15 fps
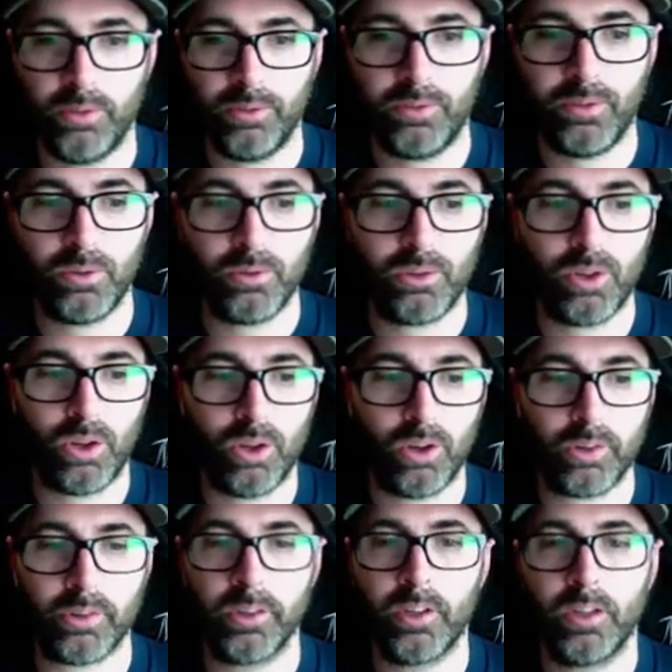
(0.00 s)
full
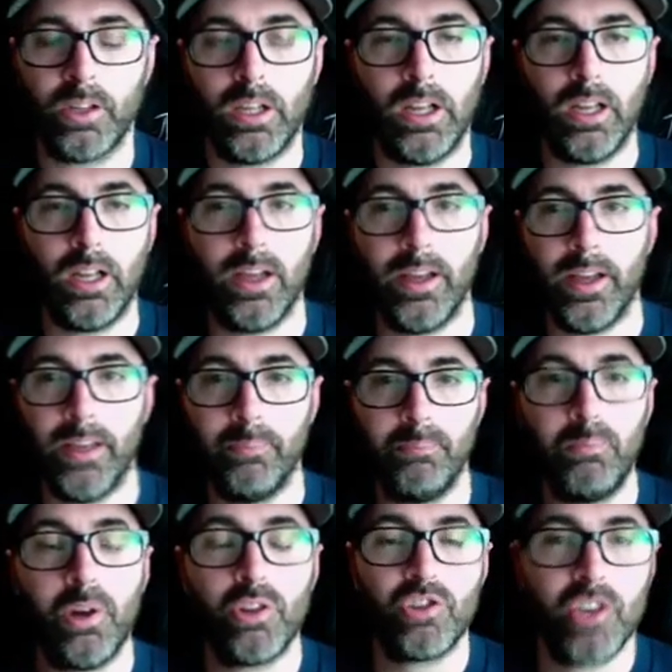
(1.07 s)
color
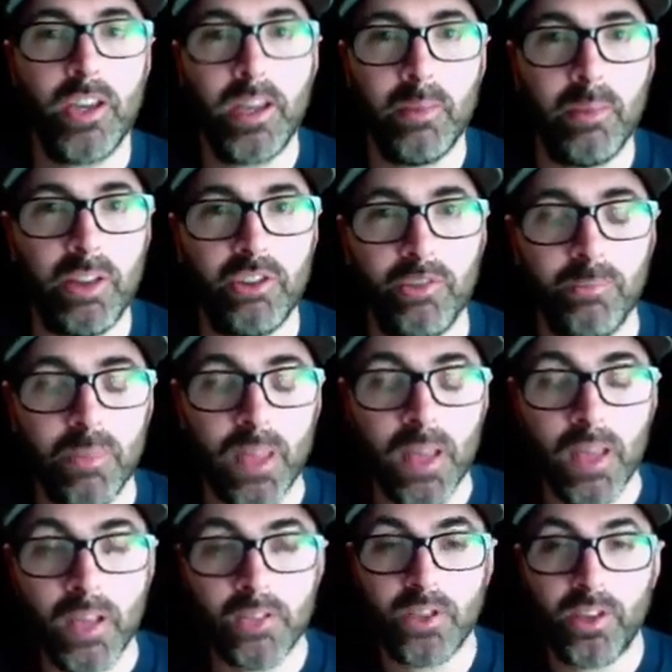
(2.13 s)
and punchy image.
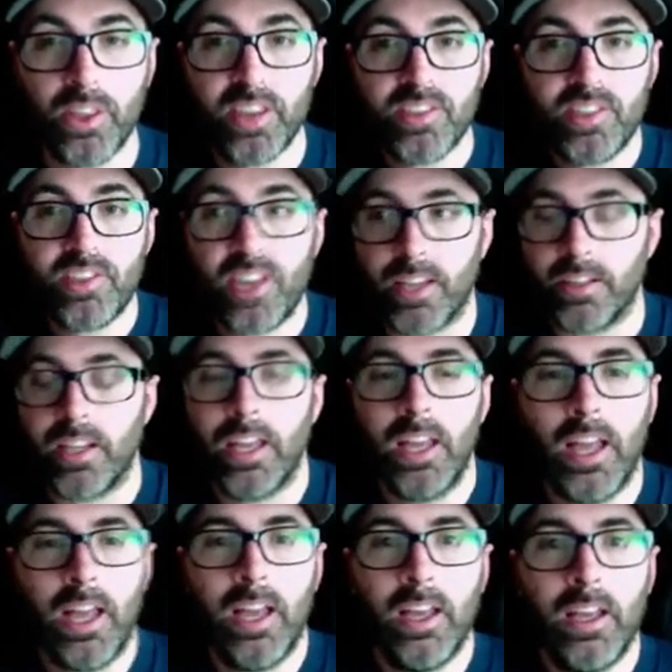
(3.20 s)
So this is it.
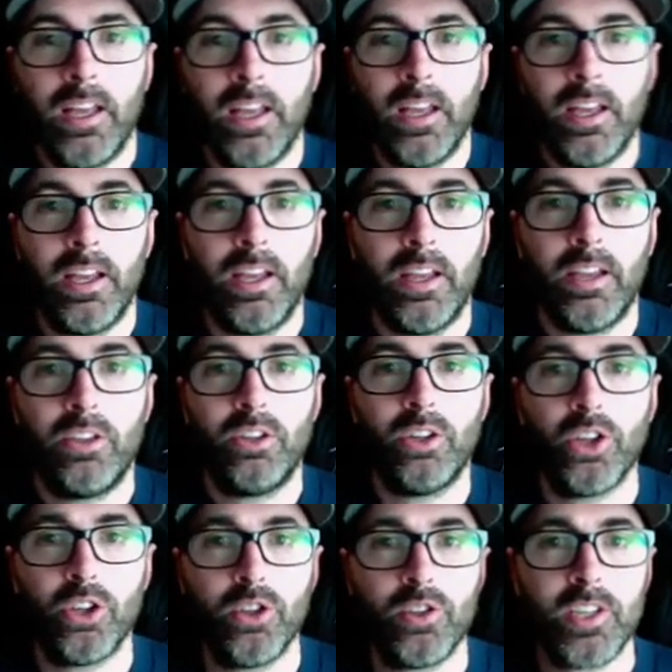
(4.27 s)
You're
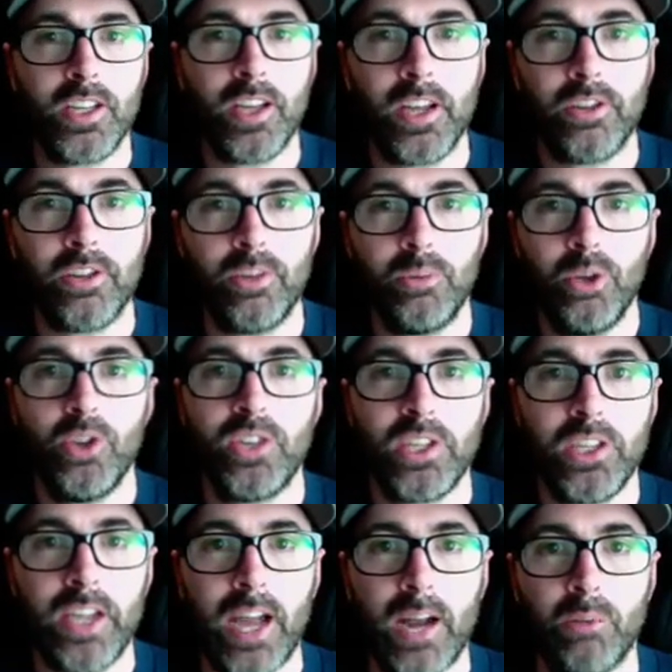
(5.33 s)
not using Lightroom, you're
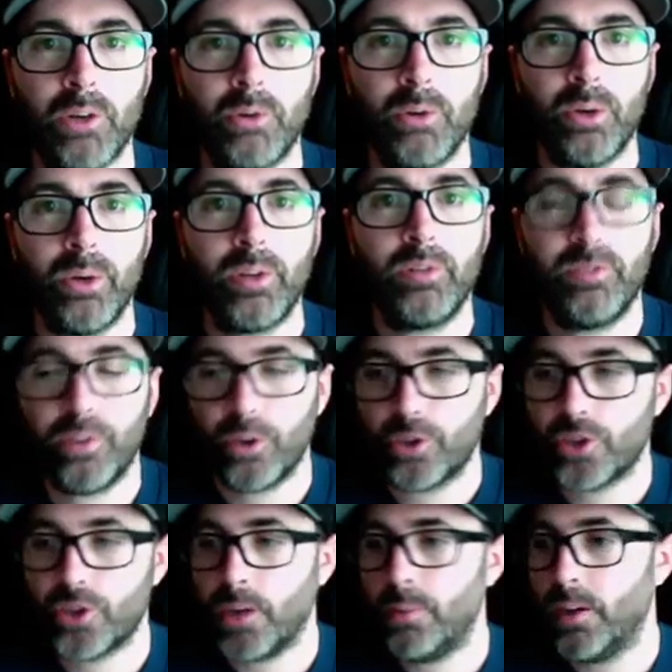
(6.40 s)
using Camera Raw in
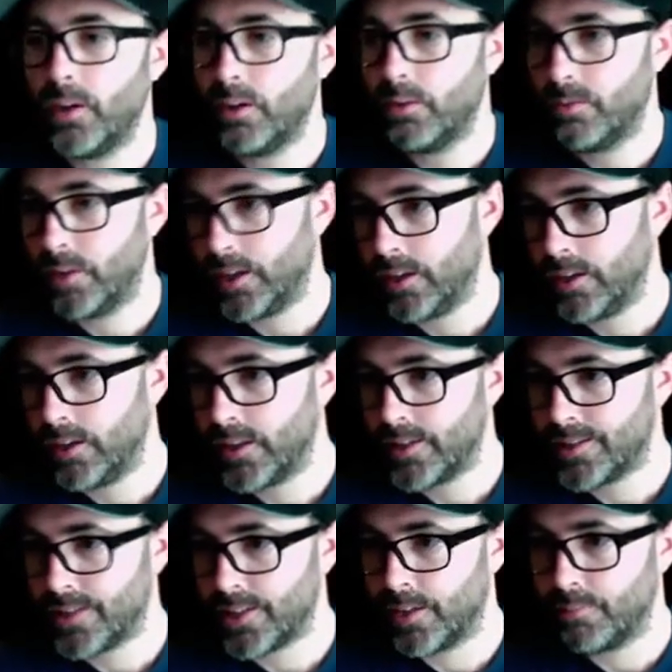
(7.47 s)
Photoshop. Well,
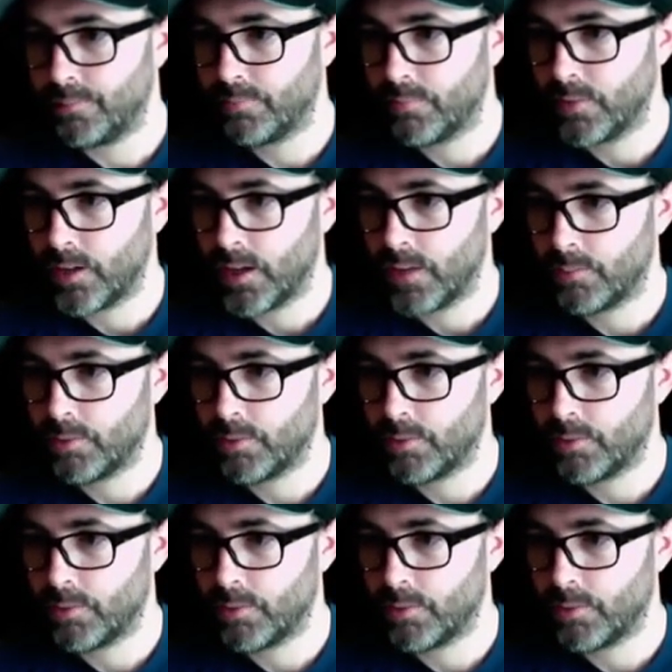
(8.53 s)
let's say I'm